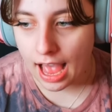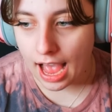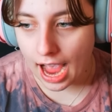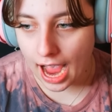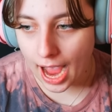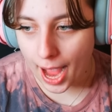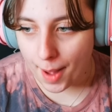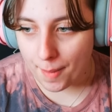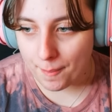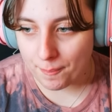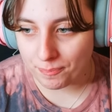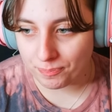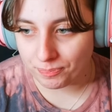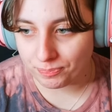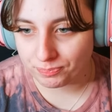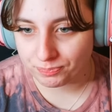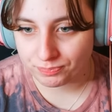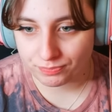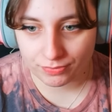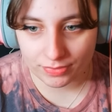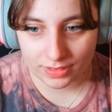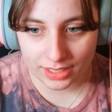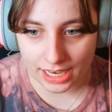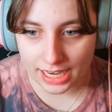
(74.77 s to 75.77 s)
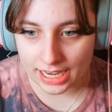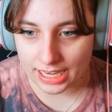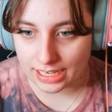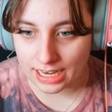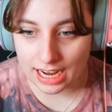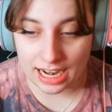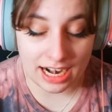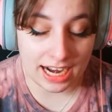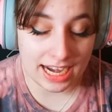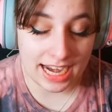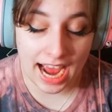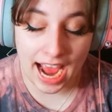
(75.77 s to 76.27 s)
Um, it,
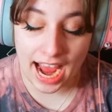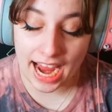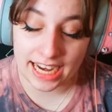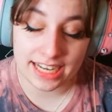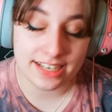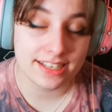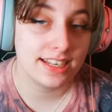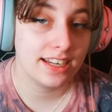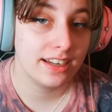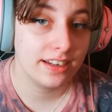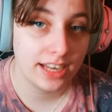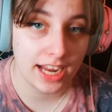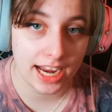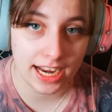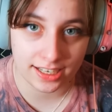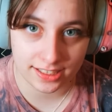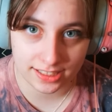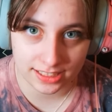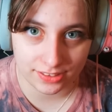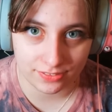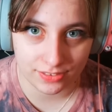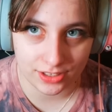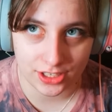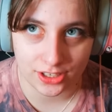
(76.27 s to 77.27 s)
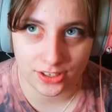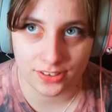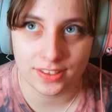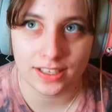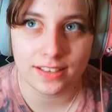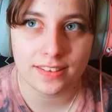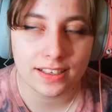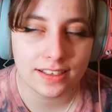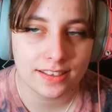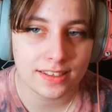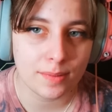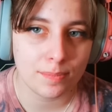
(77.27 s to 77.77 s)
and I hate canceling videos.
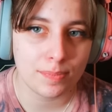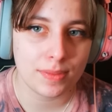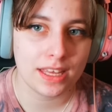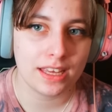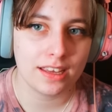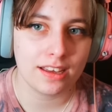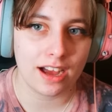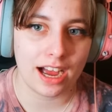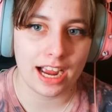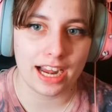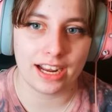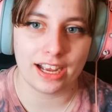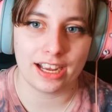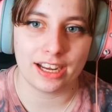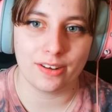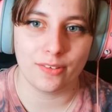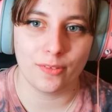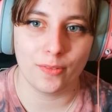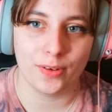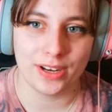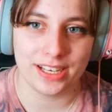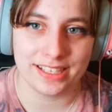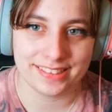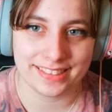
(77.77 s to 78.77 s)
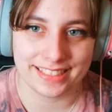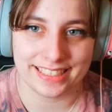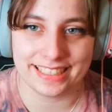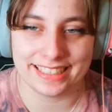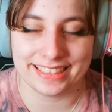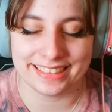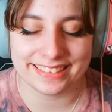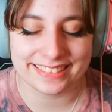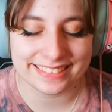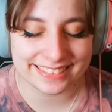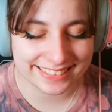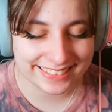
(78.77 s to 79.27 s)
That's like something I, I always like
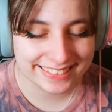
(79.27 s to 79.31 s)
get